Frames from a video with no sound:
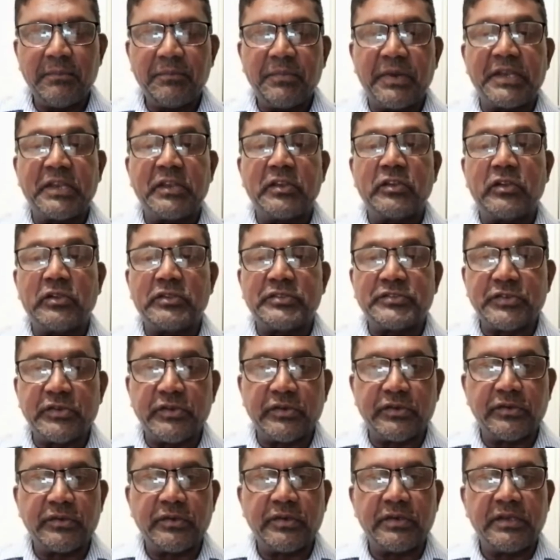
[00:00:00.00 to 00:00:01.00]
but it
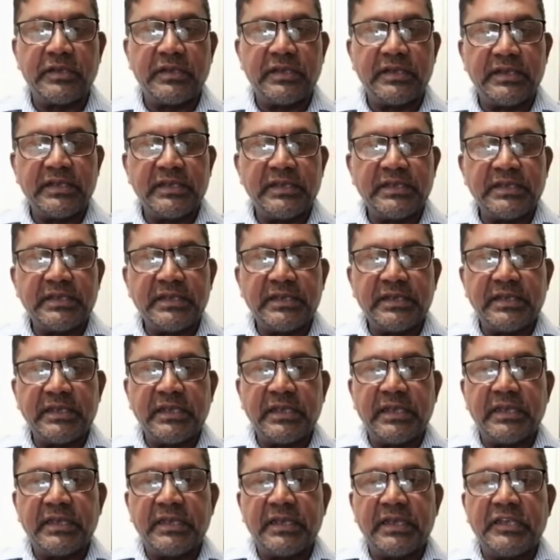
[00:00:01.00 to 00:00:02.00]
also
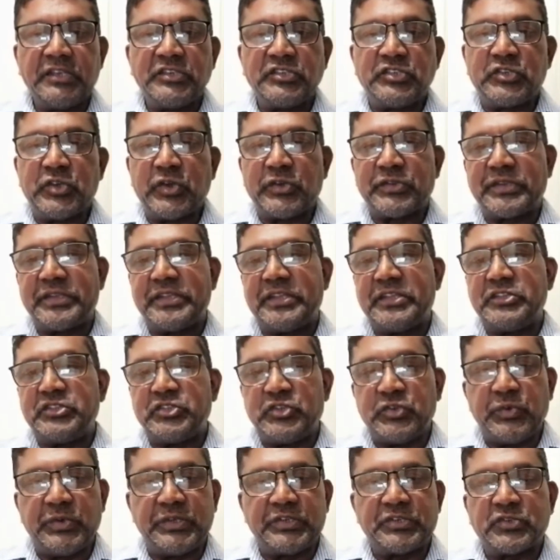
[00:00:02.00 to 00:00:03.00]
ensured that the
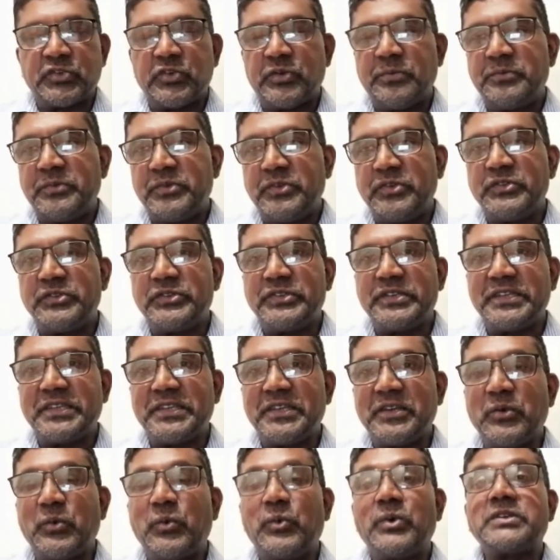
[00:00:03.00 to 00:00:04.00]
Jewish
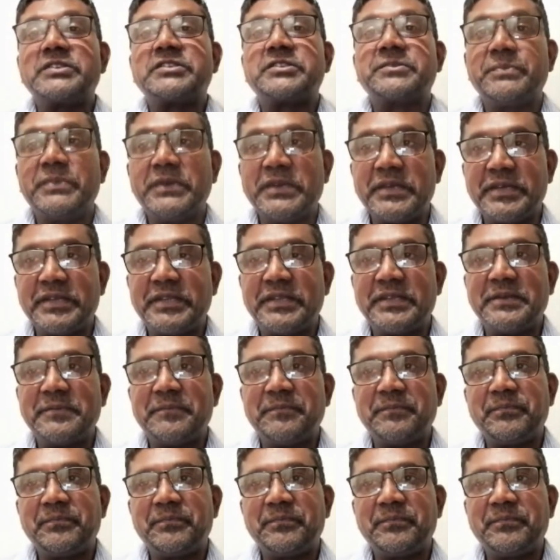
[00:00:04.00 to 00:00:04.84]
community was spared.